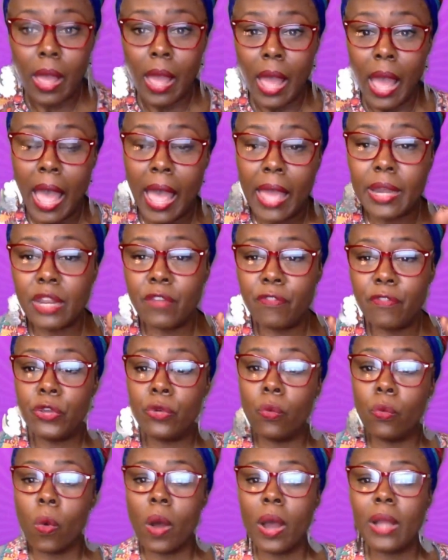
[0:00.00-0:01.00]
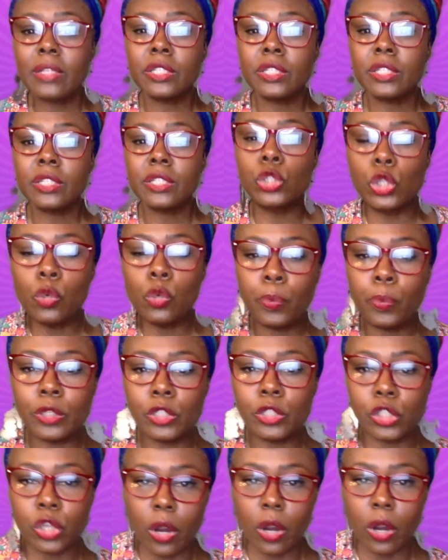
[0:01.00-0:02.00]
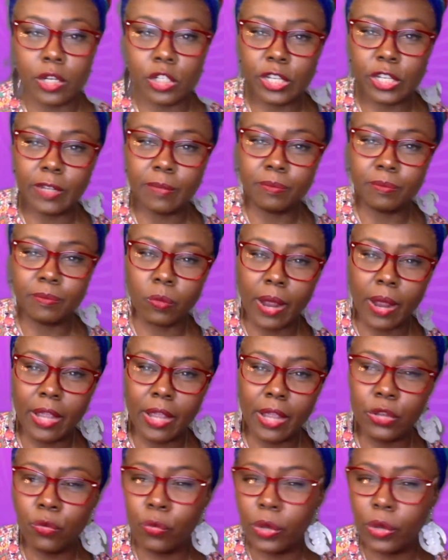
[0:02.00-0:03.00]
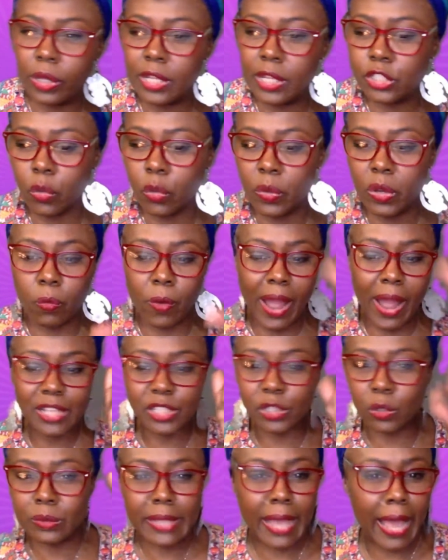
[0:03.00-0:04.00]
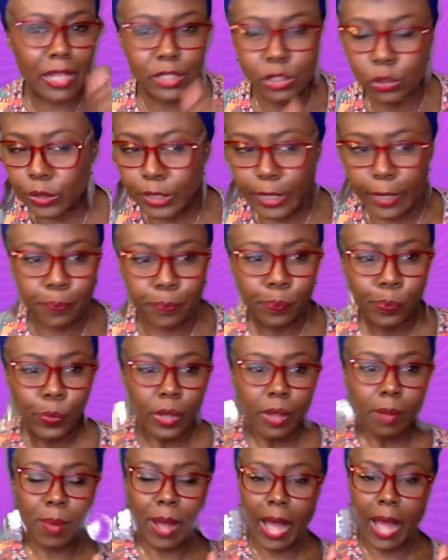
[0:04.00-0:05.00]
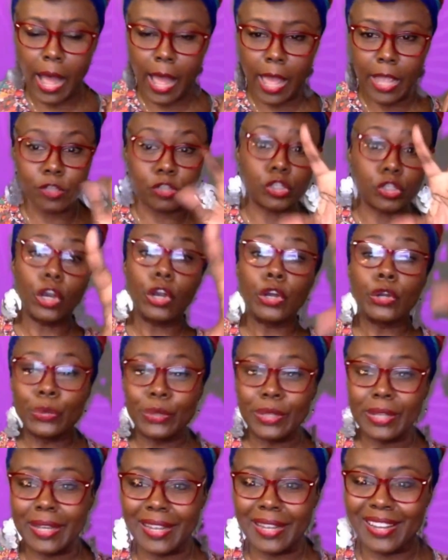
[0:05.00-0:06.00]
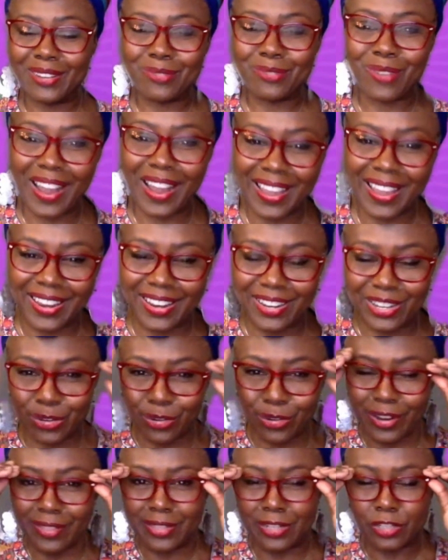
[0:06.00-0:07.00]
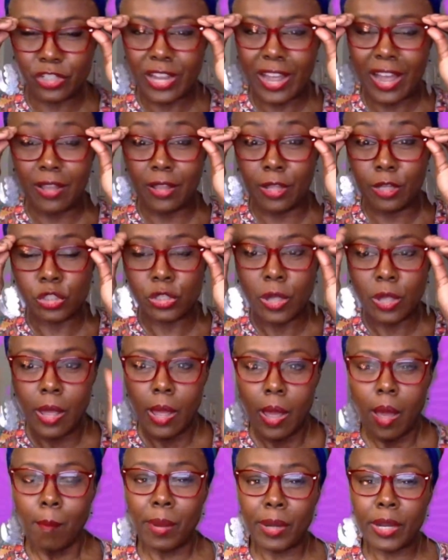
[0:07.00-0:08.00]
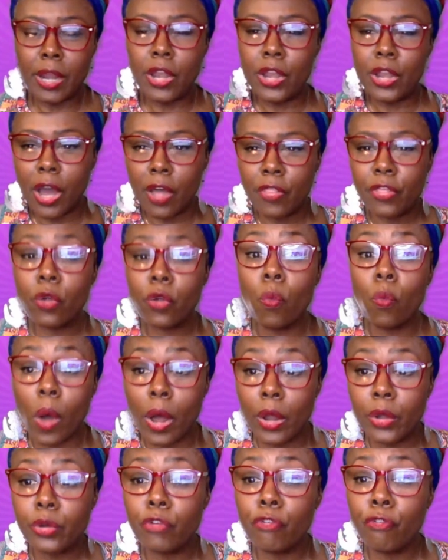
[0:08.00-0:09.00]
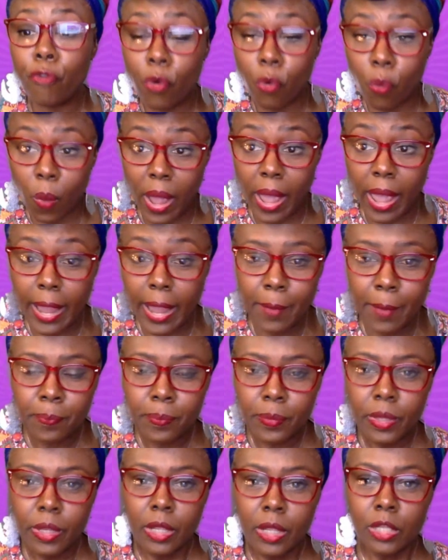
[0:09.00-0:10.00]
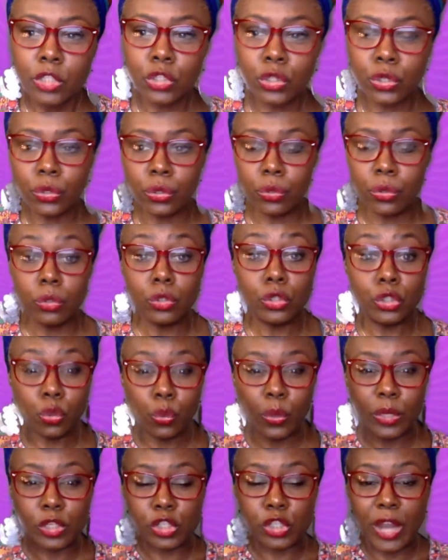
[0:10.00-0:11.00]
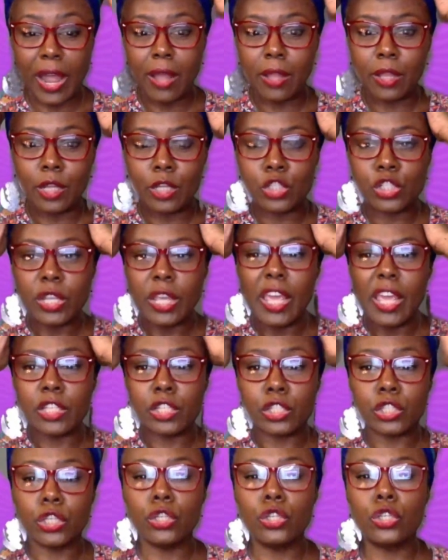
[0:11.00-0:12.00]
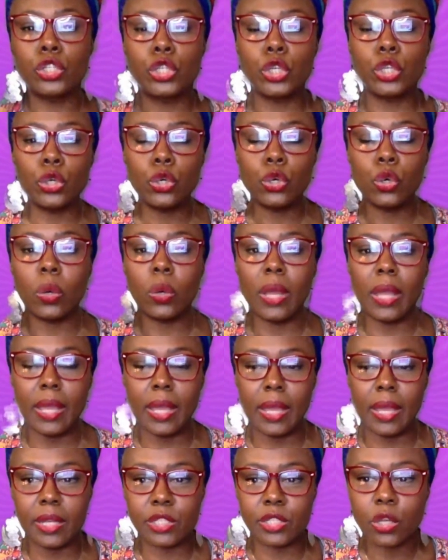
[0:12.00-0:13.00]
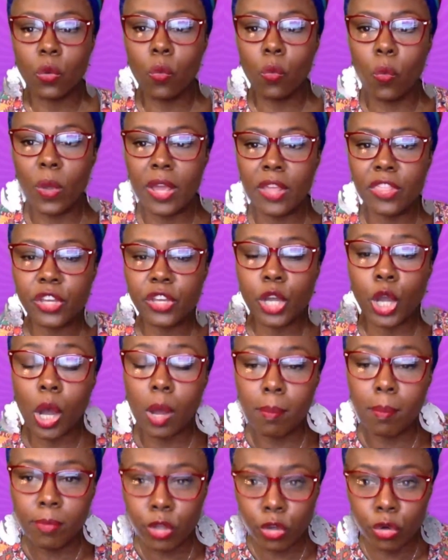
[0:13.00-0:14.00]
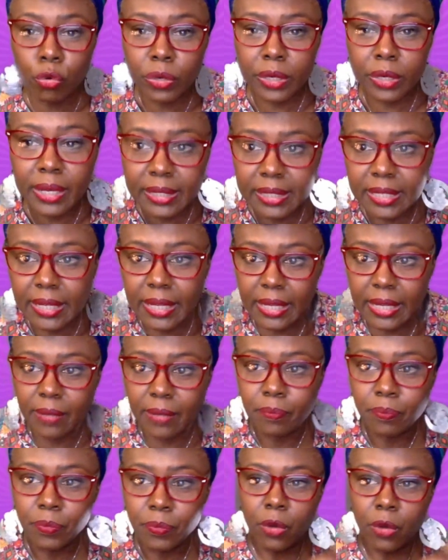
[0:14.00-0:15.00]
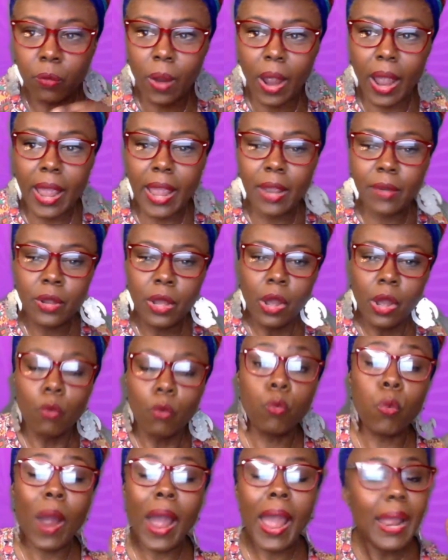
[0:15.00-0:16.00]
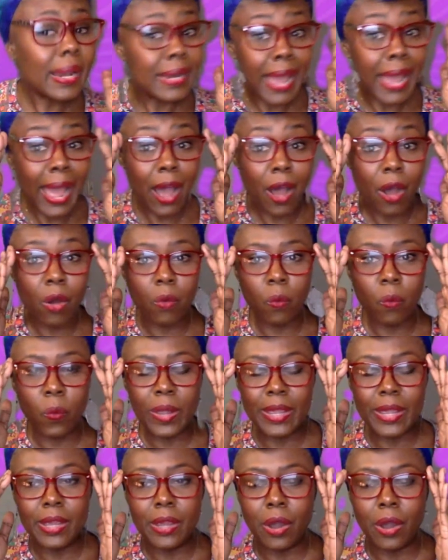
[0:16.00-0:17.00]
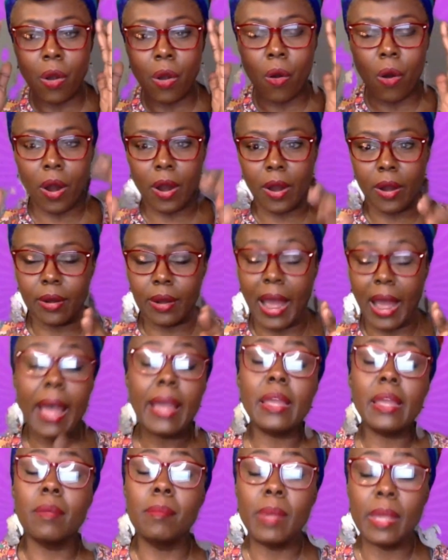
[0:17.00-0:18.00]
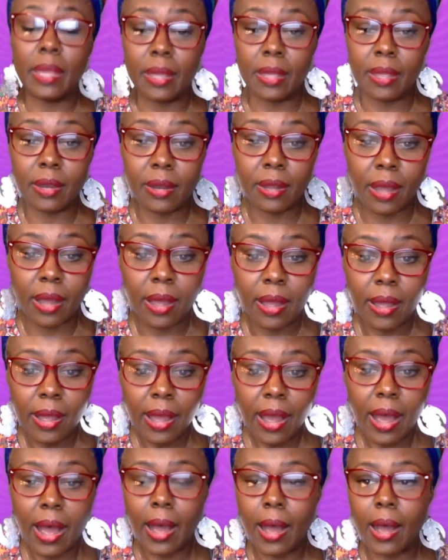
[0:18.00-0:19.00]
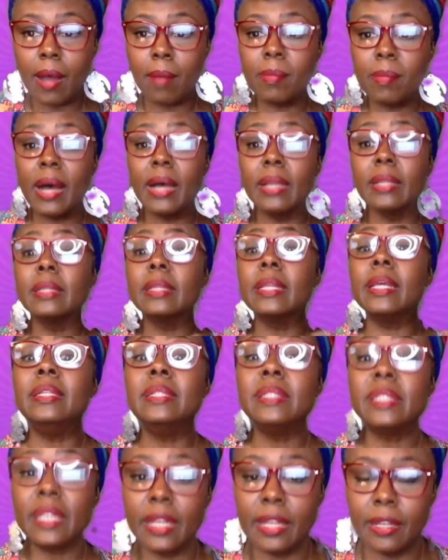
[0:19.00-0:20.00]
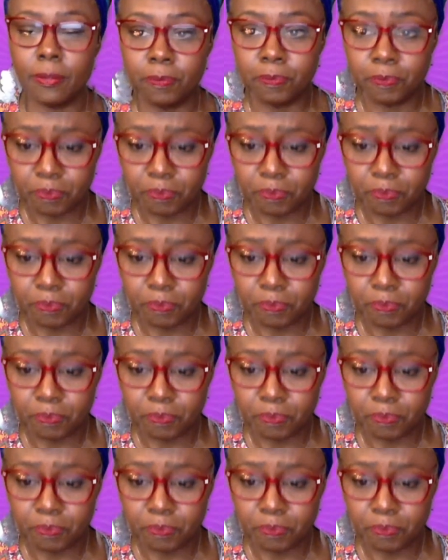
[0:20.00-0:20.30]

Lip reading: if you want to supercharge it, right? You really, so we razzle dazzled it by journaling, right, during the challenge. But another wonderful way to do a challenge is to do it with community, right? Right now, I am in a Lenten